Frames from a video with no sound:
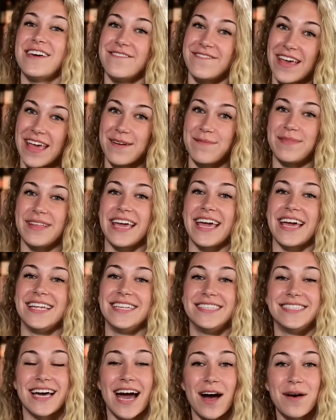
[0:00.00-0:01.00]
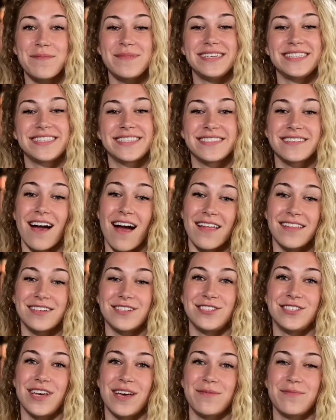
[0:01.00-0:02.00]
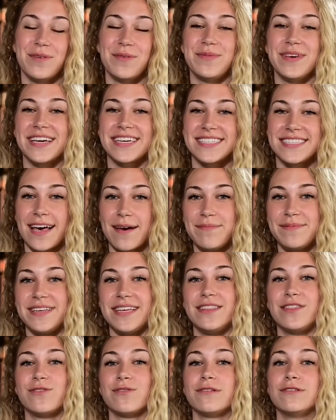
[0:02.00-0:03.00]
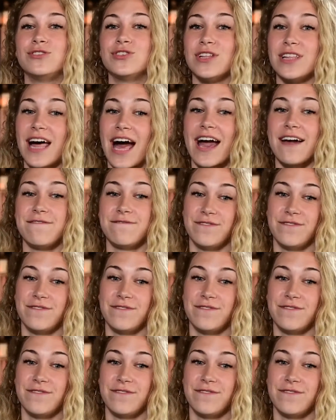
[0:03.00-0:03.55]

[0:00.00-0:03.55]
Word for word: Family Endowment Scholarship will be accepted through July